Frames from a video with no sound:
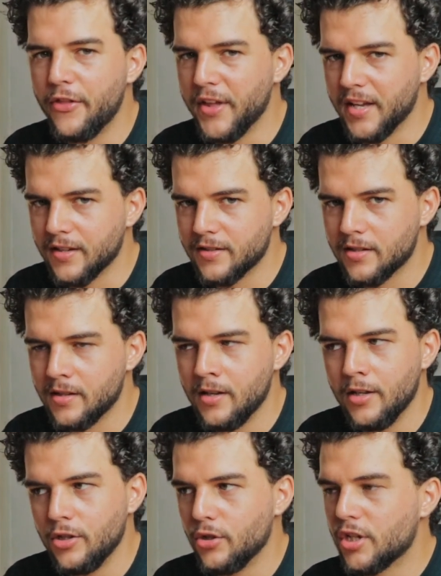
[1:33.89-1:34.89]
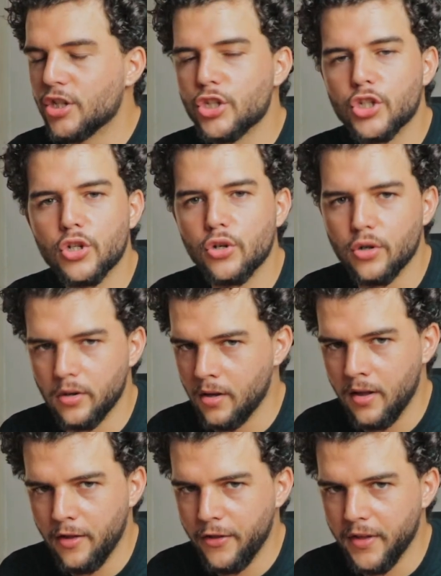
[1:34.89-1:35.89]
things, you can share
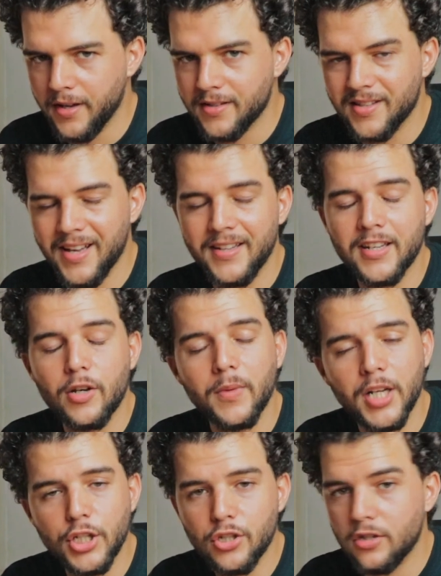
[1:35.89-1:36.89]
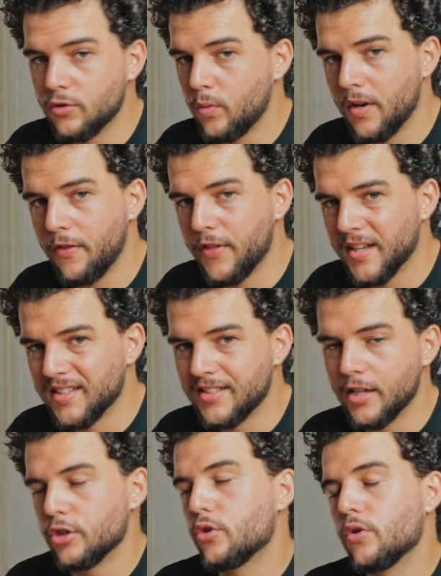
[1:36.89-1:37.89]
things, and the accommodation is one of the things
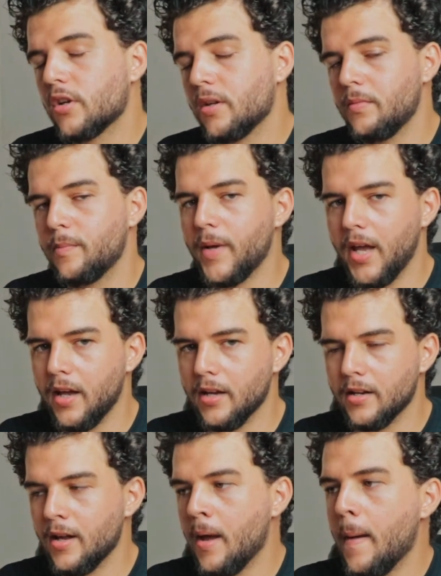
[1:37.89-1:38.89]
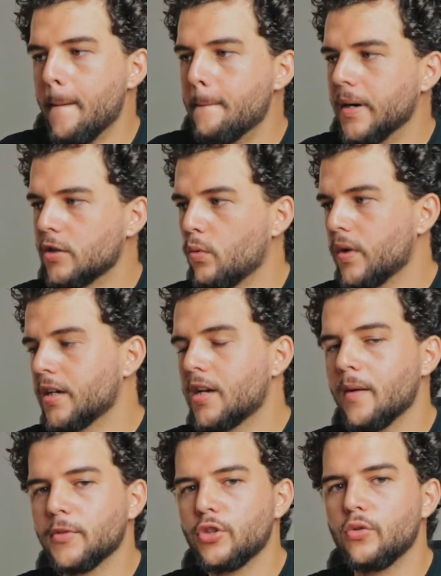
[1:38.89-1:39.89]
that you're going to be paying. But when it
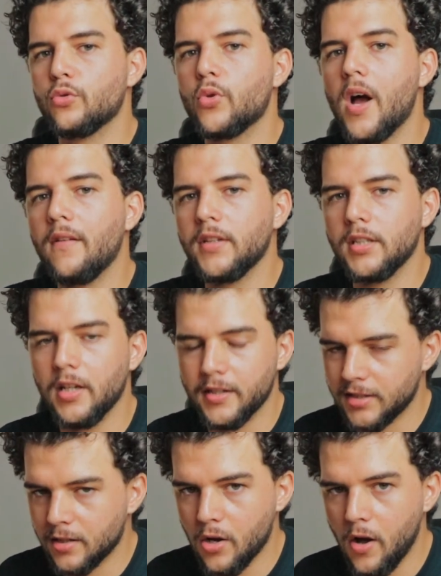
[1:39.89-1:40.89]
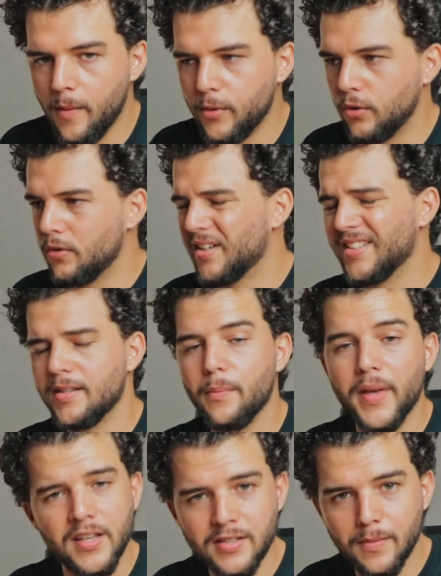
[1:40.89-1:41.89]
comes to traveling as a couple, is
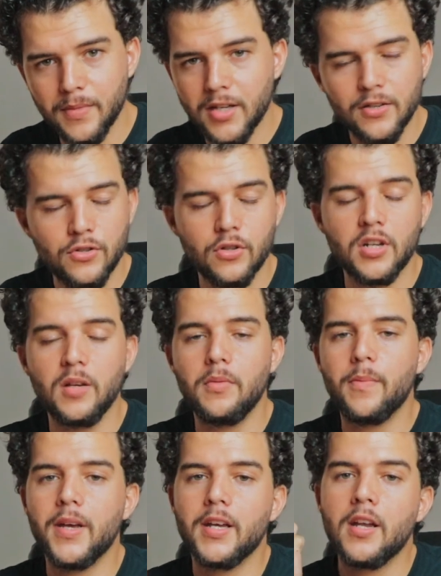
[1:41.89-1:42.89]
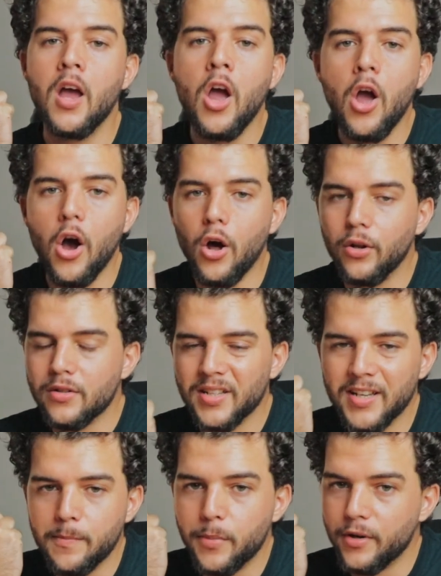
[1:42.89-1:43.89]
amazing because you're going to be paying
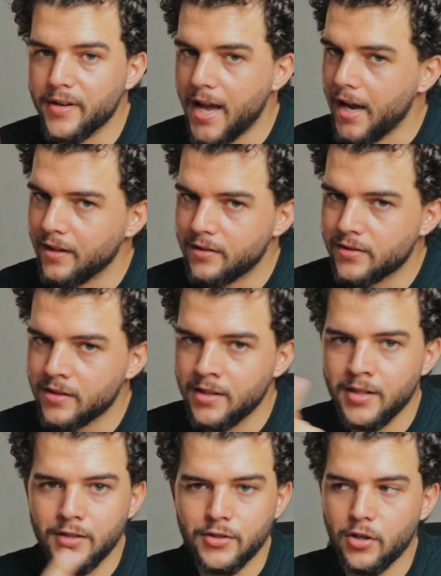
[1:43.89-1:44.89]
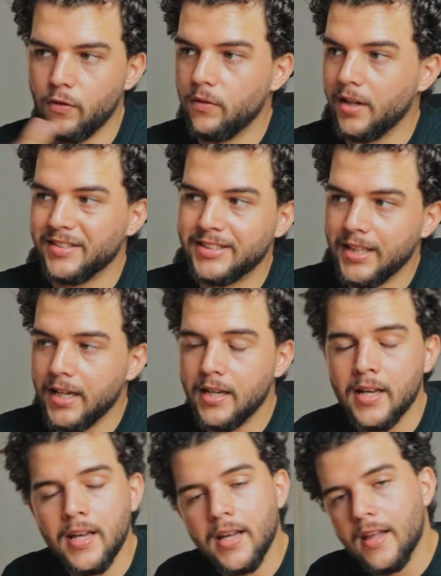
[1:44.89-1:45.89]
only per night. So let's
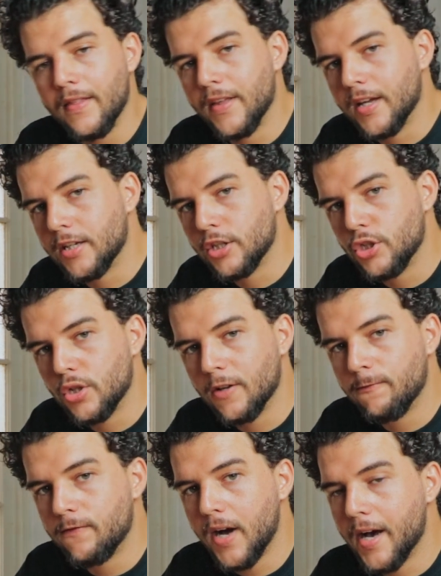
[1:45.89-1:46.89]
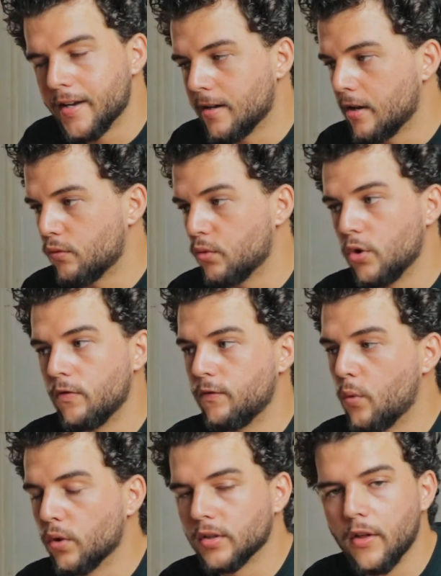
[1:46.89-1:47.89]
say that you can find a
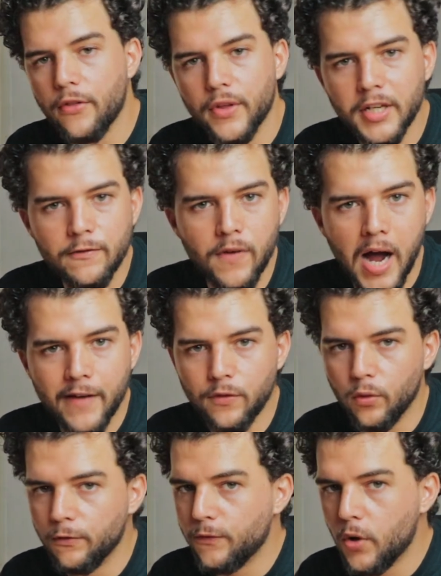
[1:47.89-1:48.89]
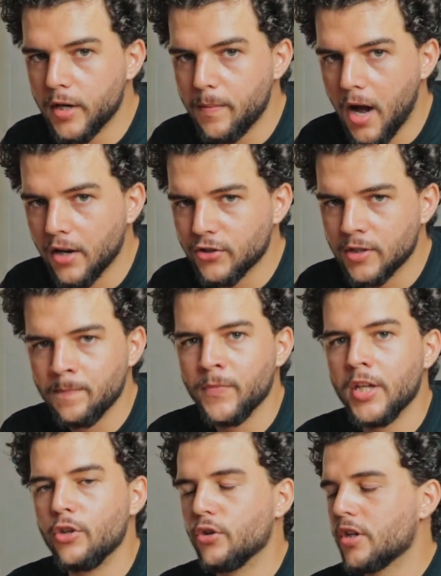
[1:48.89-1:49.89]
room for 35 or 40 bucks.
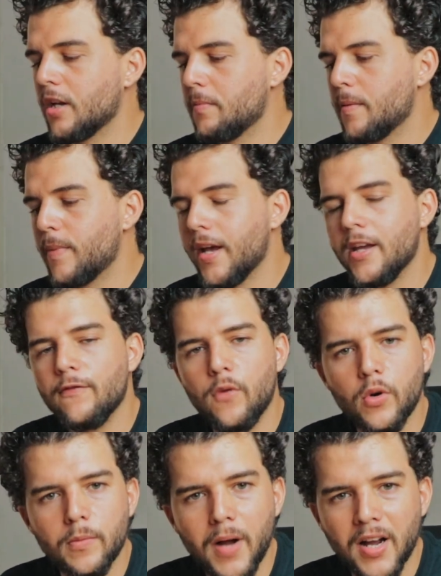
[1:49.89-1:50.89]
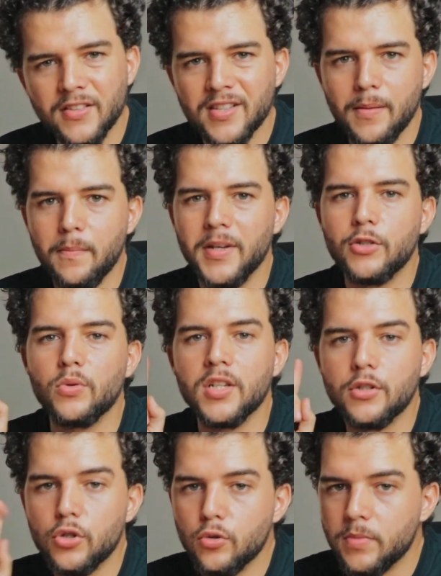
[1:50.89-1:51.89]
You're going to be paying $4
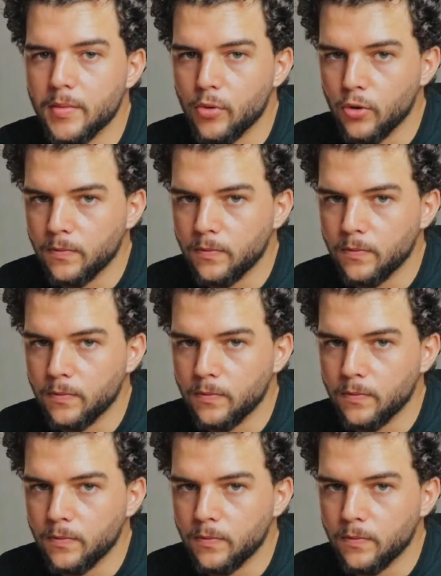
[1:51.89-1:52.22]
between 2 people.